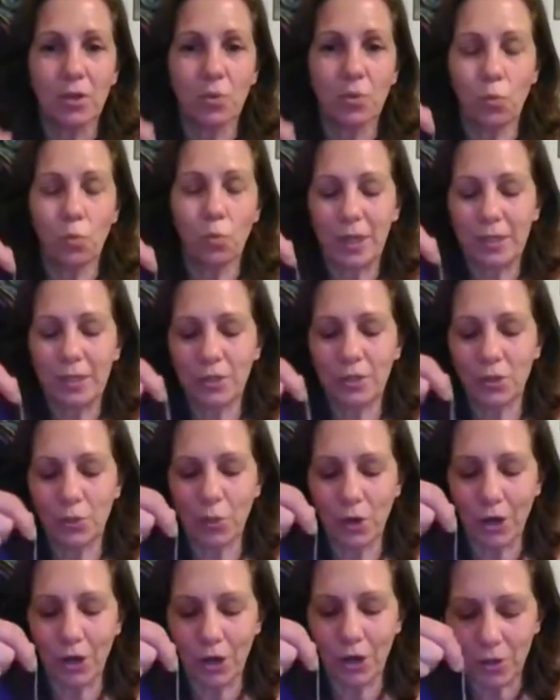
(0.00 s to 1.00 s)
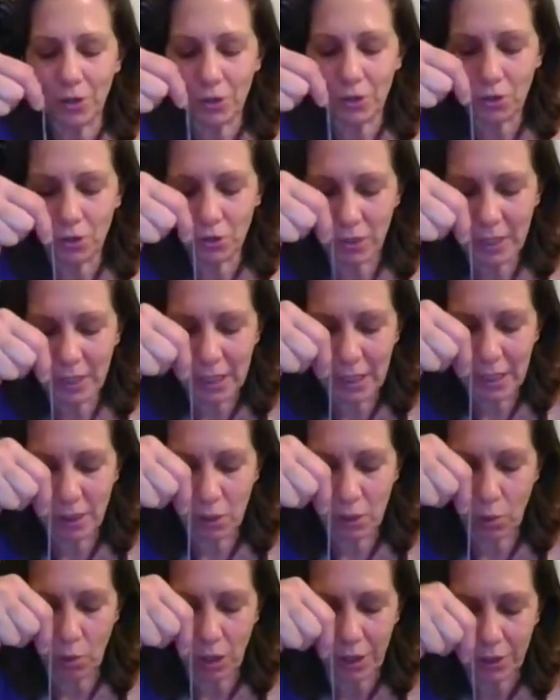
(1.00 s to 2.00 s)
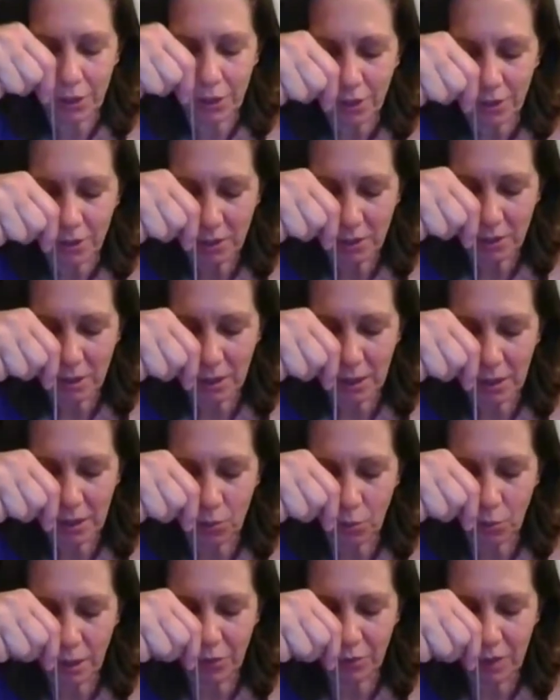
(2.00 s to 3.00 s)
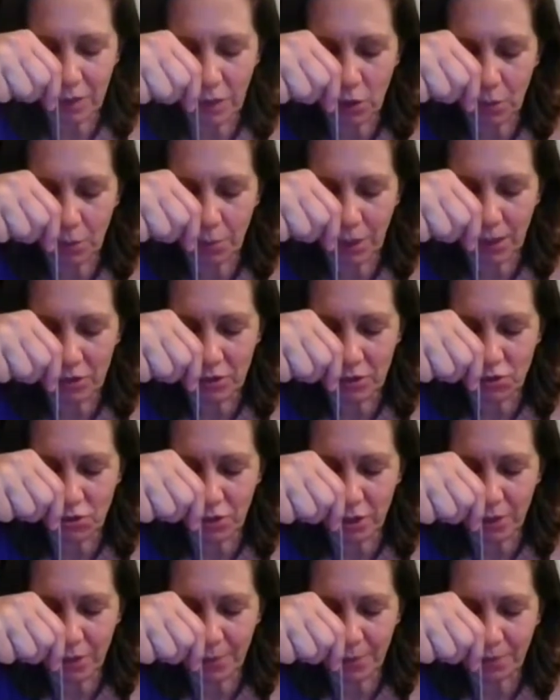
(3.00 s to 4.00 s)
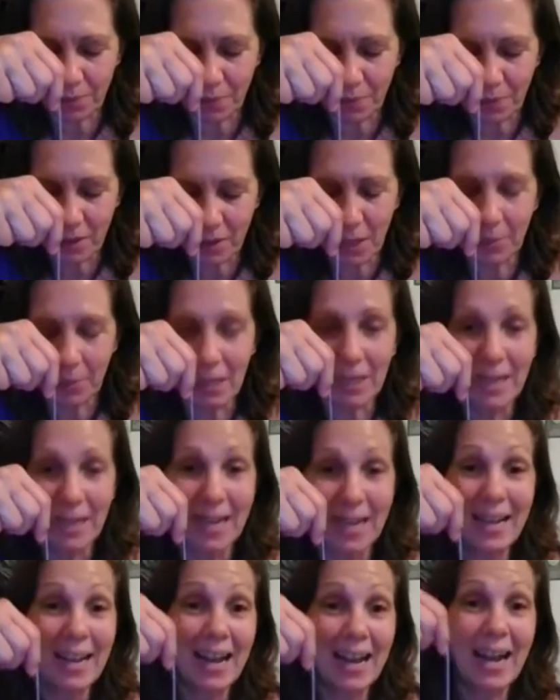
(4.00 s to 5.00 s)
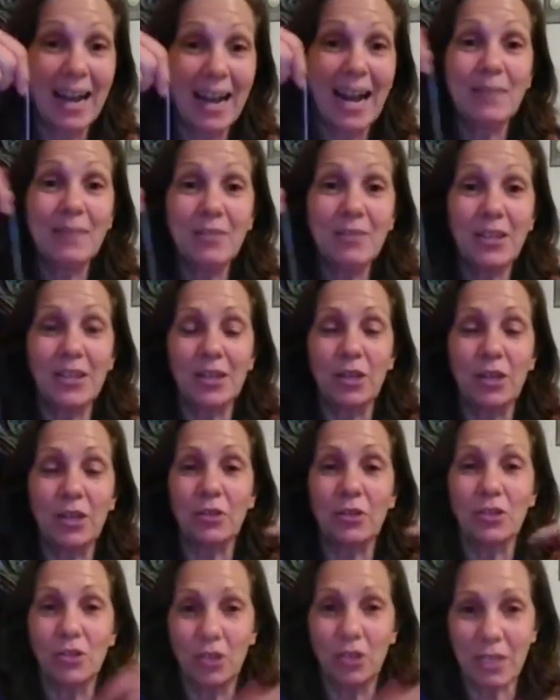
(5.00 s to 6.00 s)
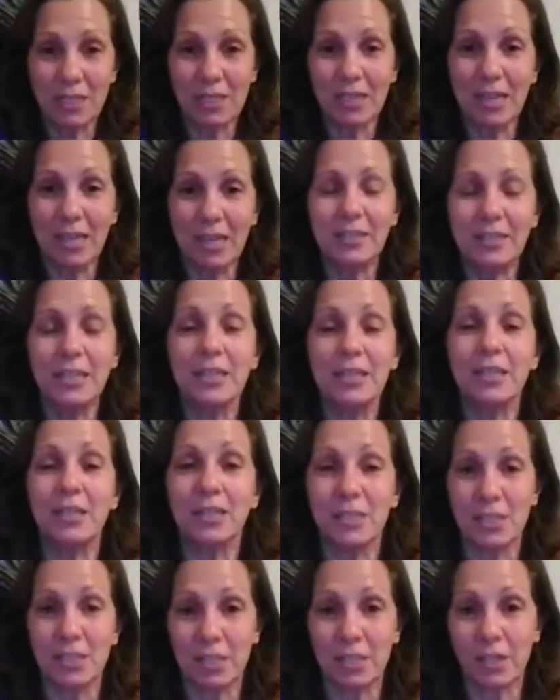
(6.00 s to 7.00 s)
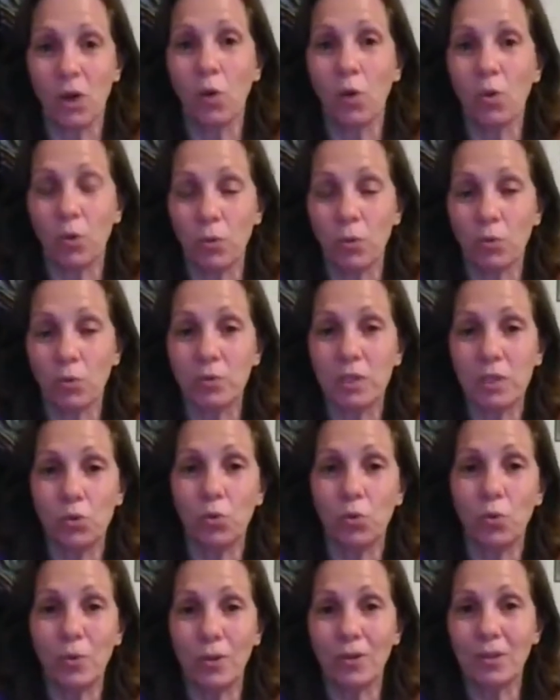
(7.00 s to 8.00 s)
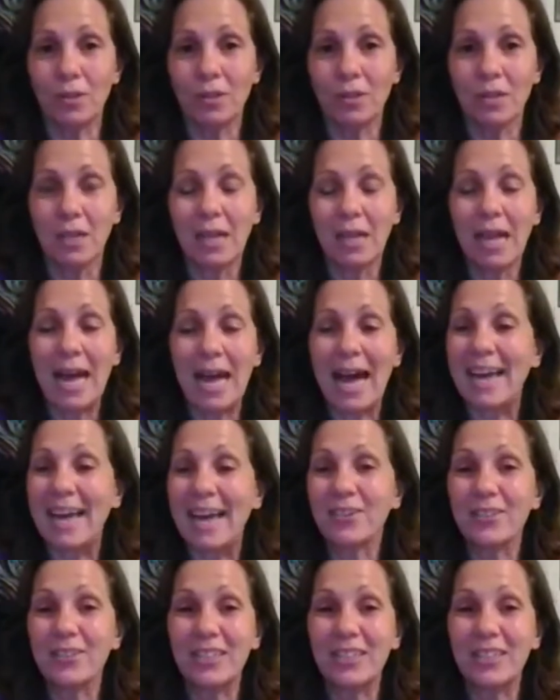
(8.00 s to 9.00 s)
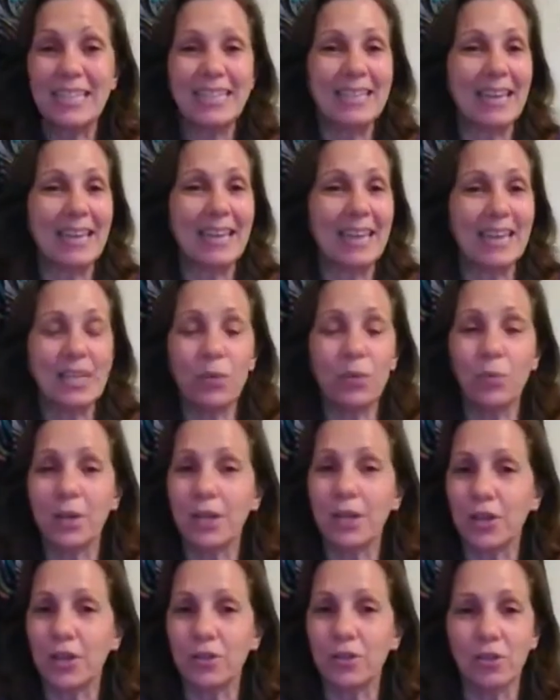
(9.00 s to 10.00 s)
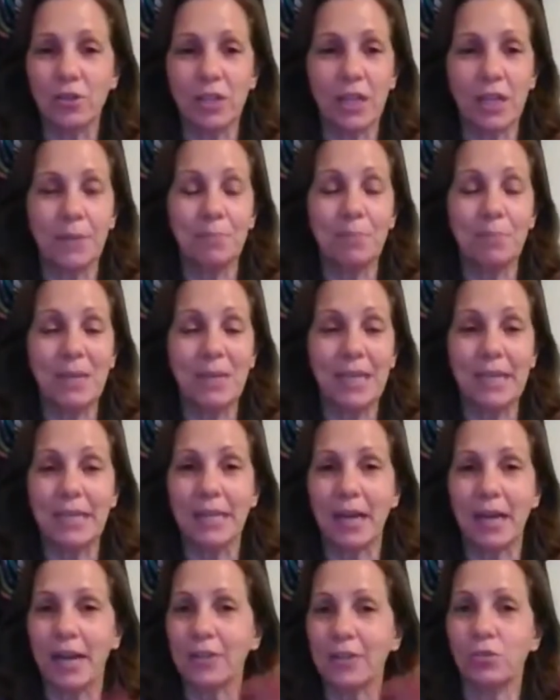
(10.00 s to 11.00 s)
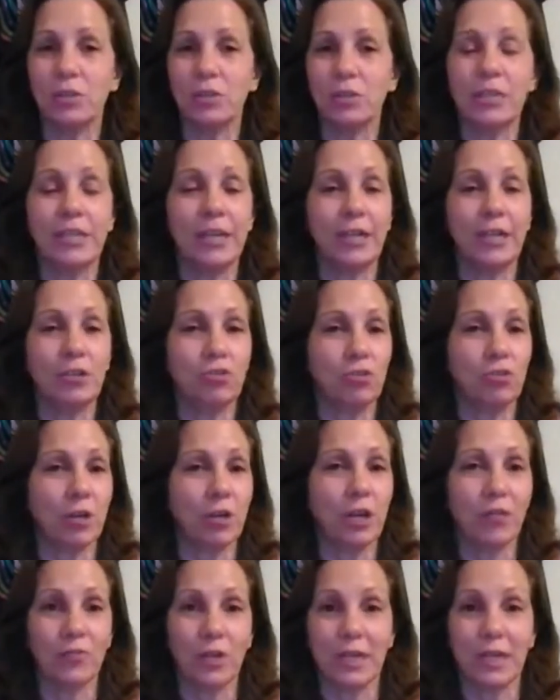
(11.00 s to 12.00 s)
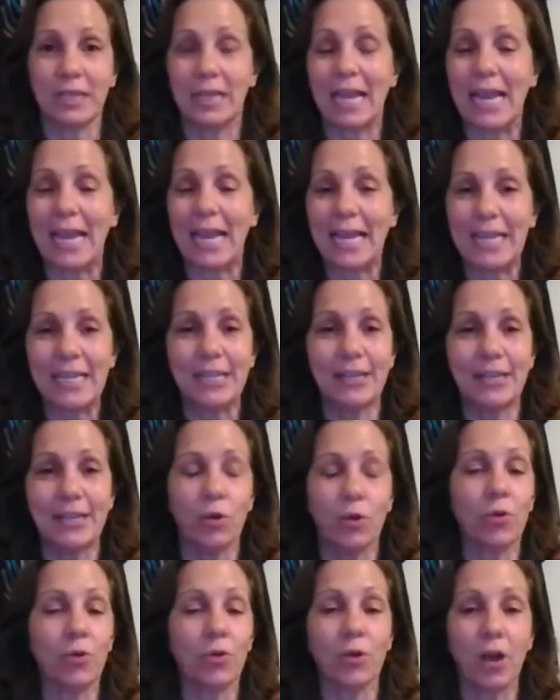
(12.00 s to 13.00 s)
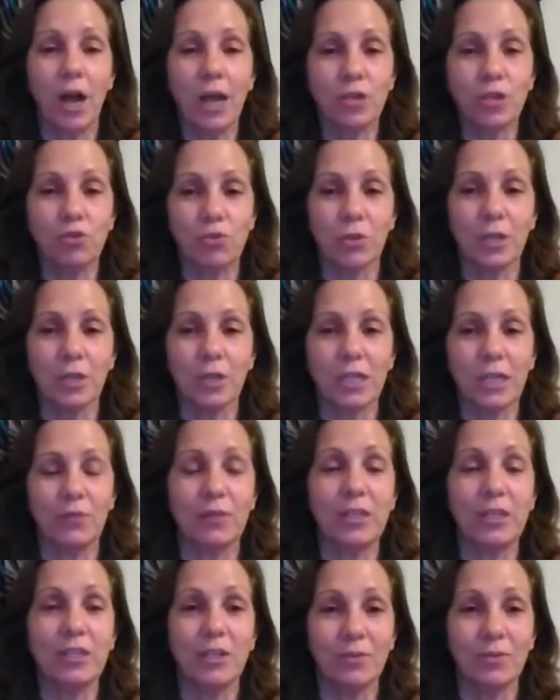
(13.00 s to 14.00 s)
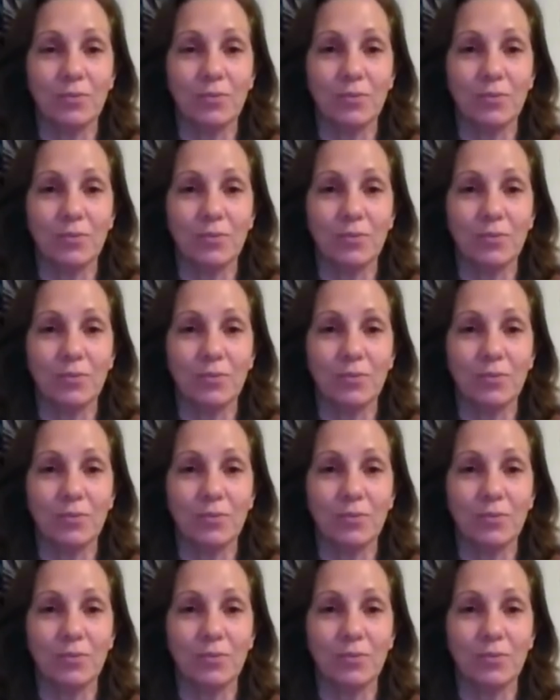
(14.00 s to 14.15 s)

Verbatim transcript: when you are looking in the water and waving your pendulum. I mean, I'm telling you, this technique is so old school. I don't think anyone other than me under the age of like eighty or one hundred even